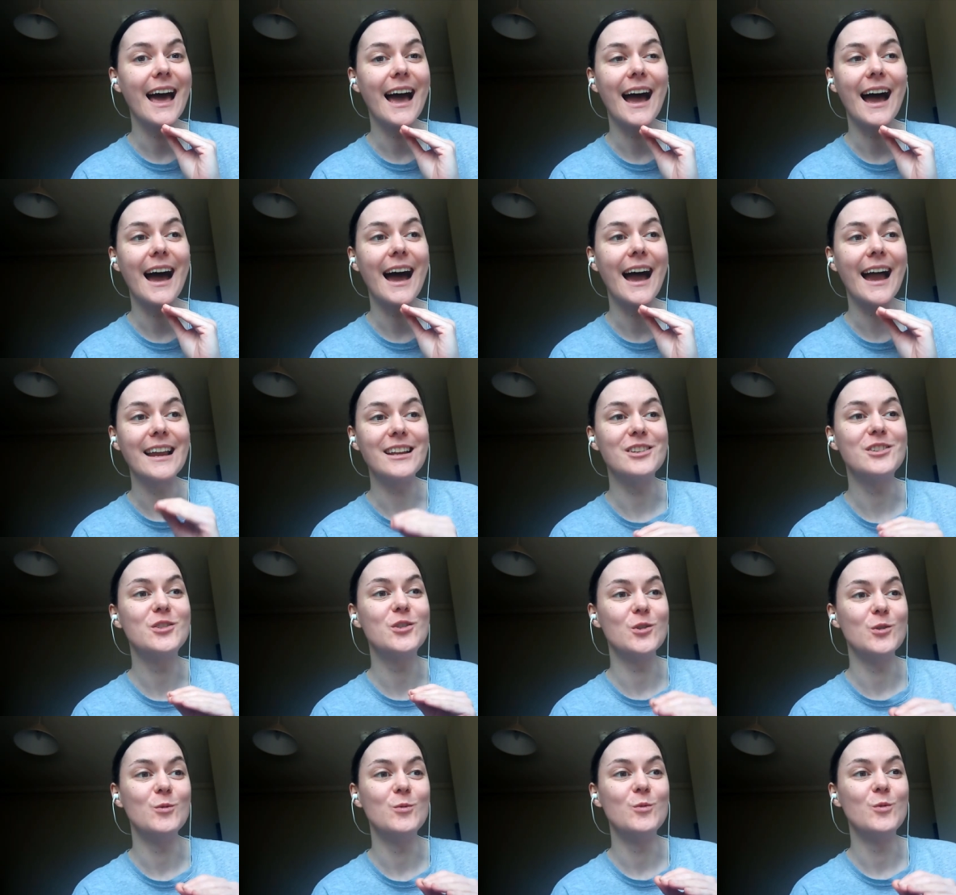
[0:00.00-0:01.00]
I
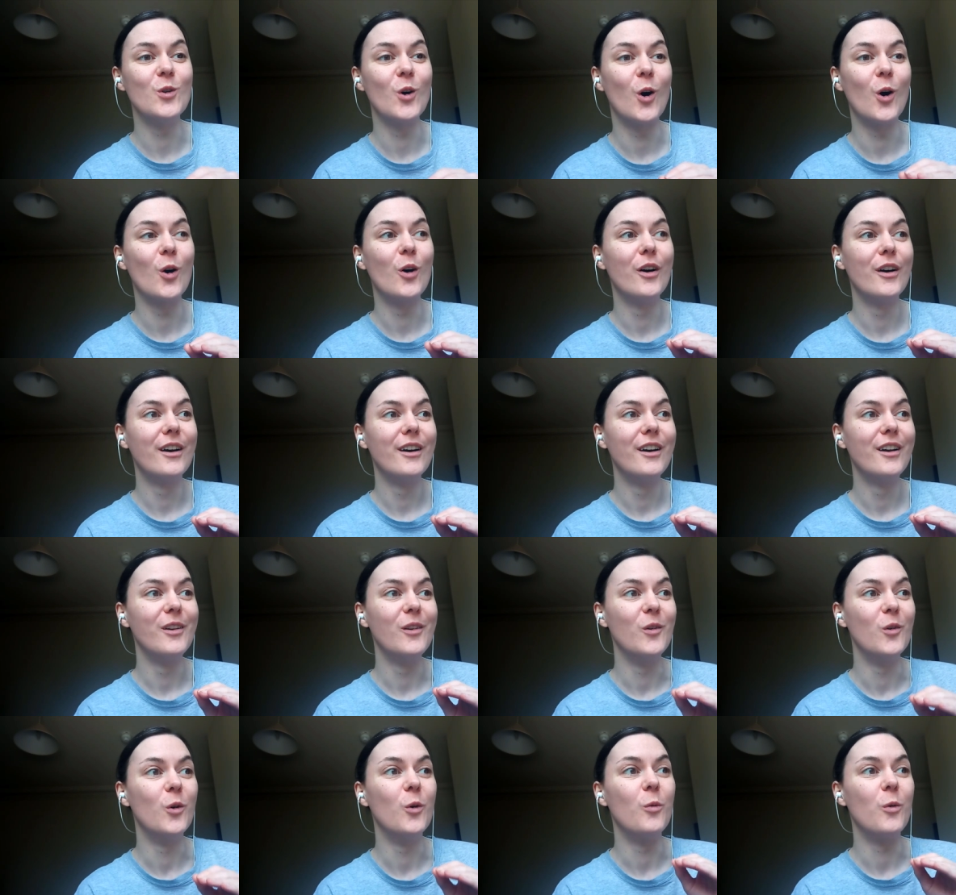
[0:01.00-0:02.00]
do not
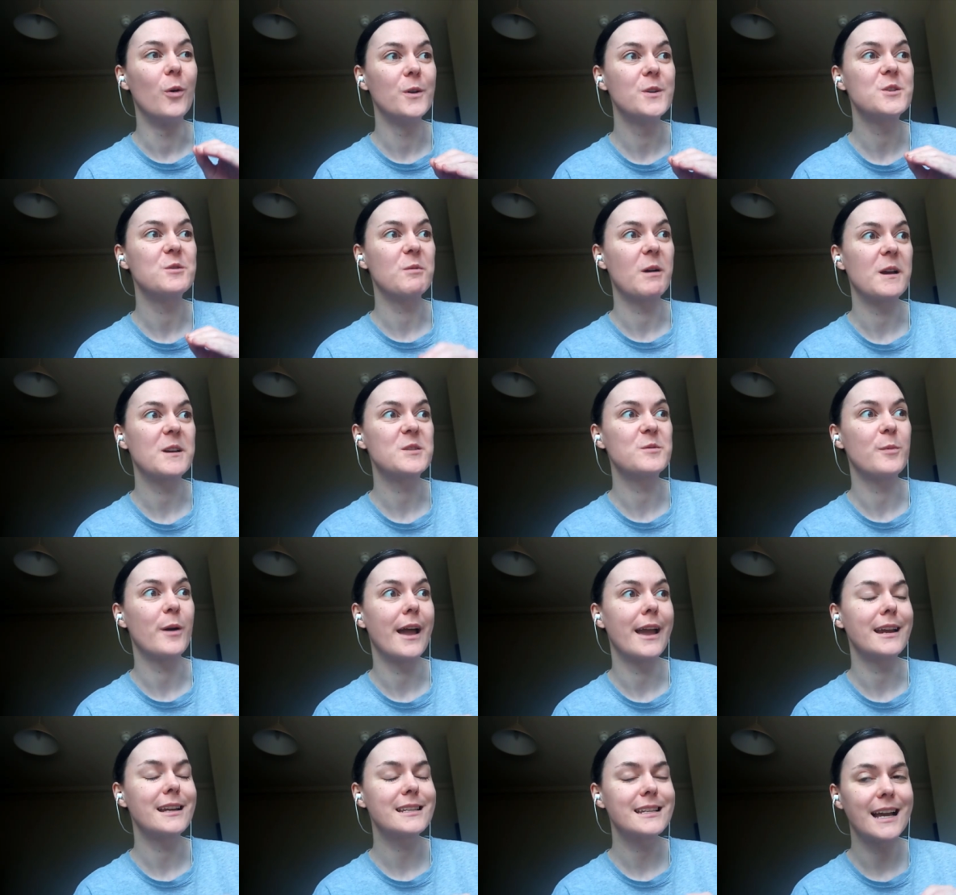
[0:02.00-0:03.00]
know what to
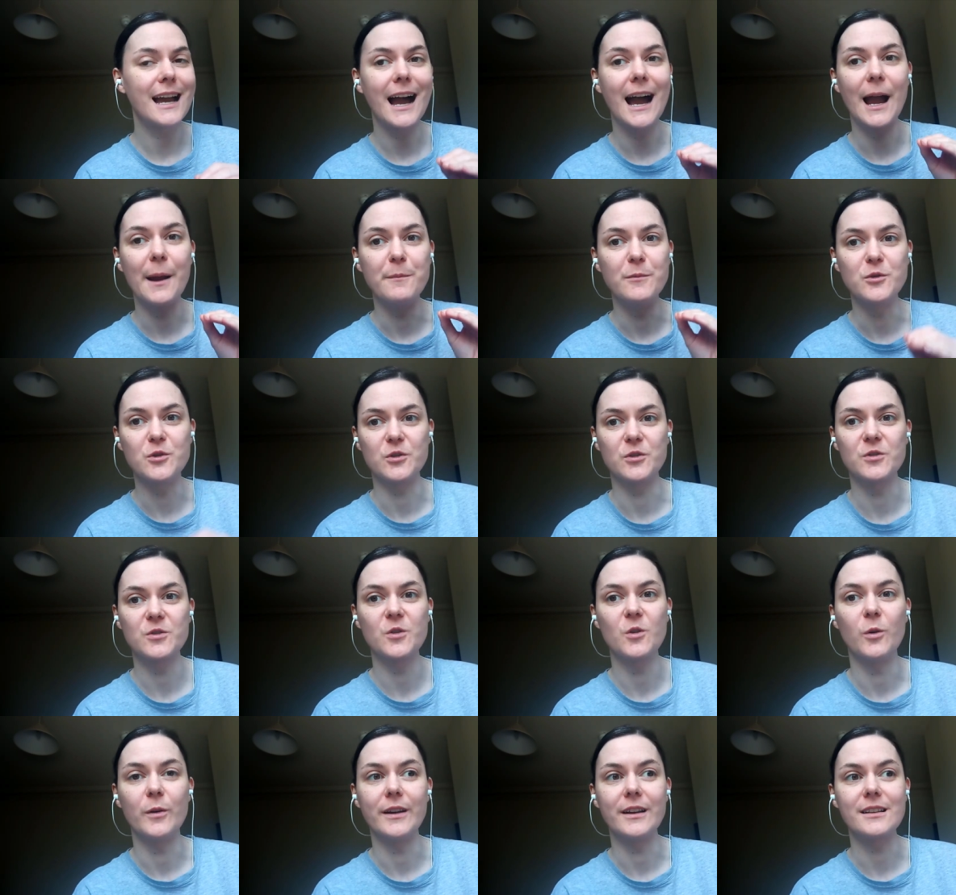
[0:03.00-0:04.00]
expect. I'm just
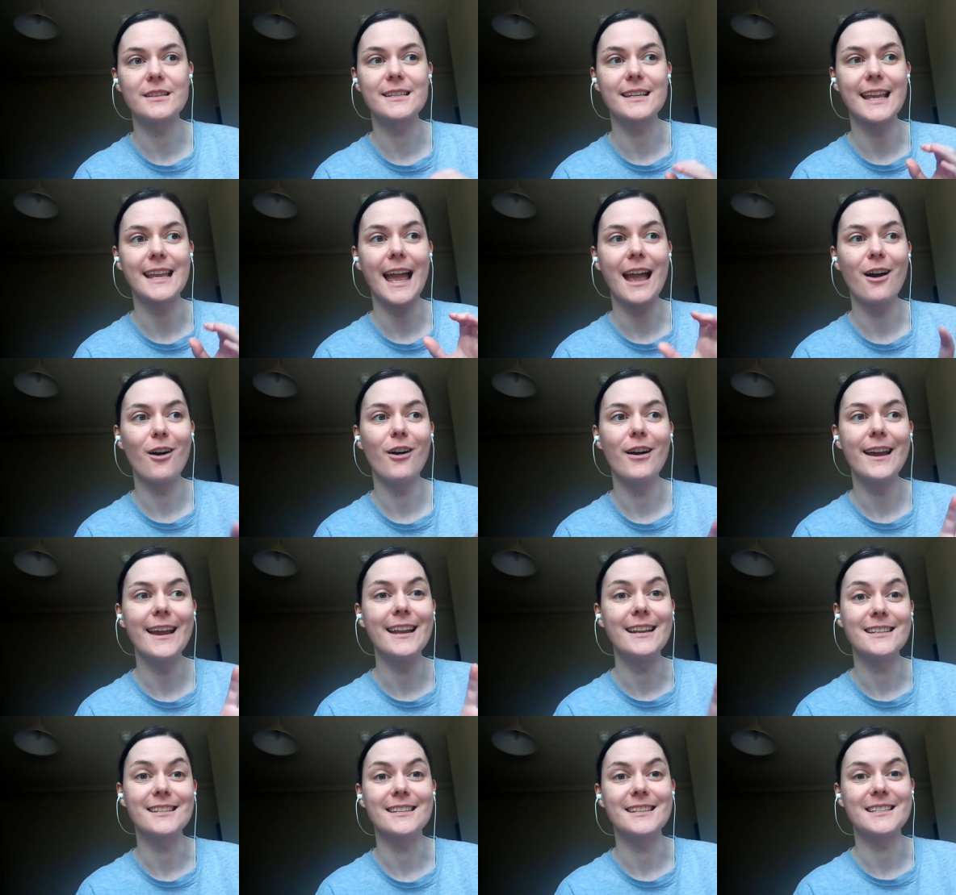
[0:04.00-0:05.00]
going to get
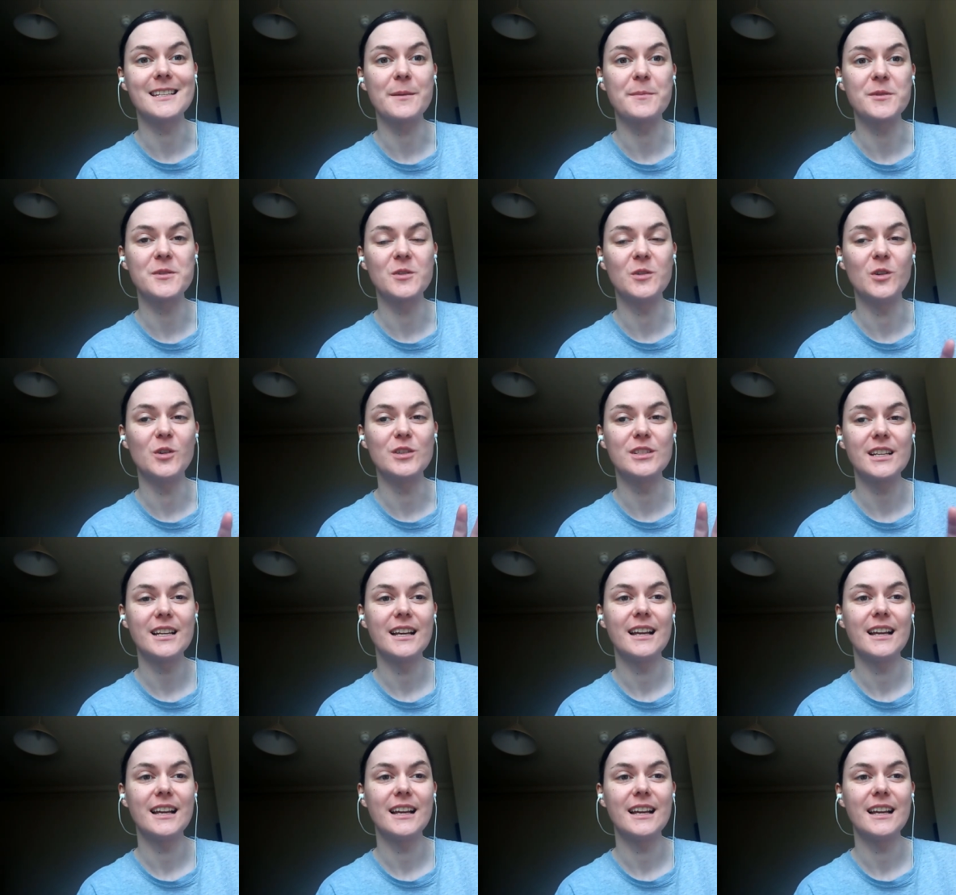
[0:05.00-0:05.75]
into this episode.